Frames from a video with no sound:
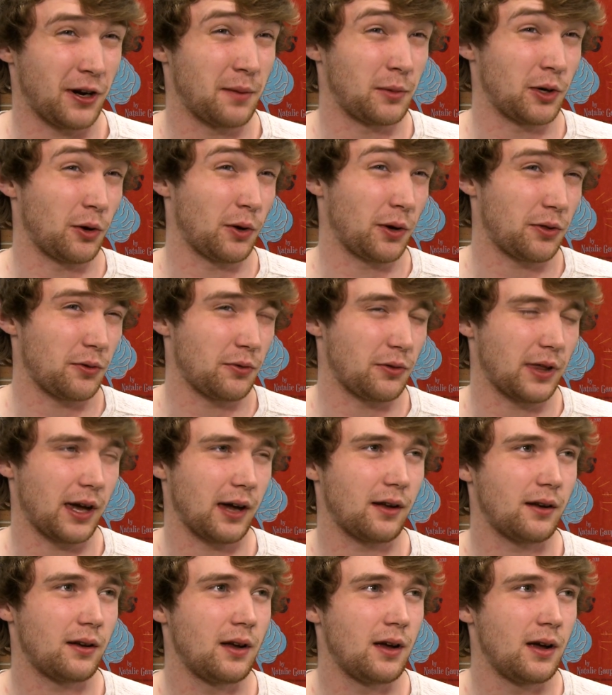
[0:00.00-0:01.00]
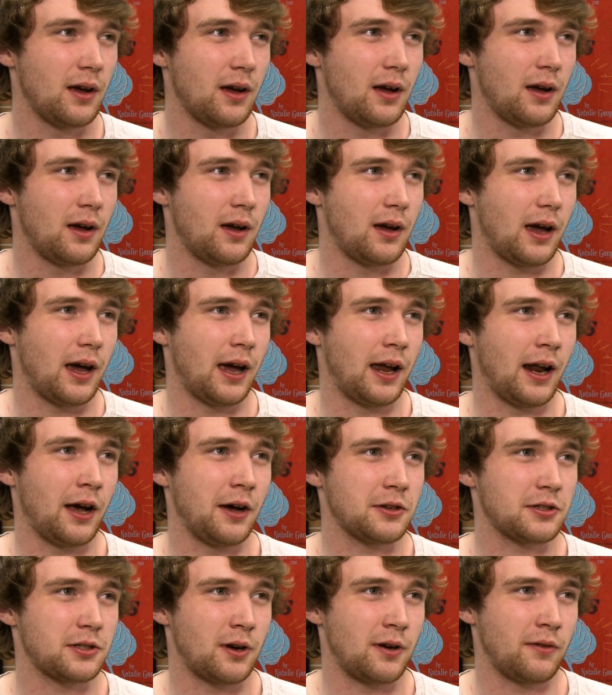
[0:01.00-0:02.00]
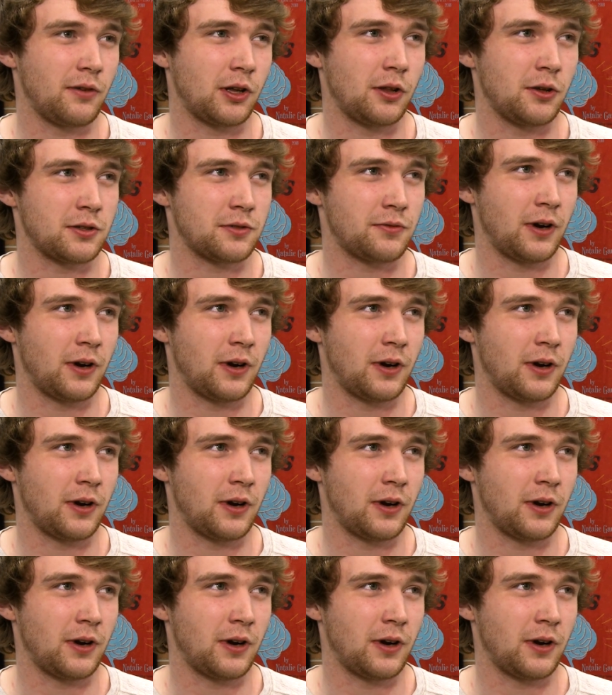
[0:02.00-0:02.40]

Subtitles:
him going through that. And I also have a close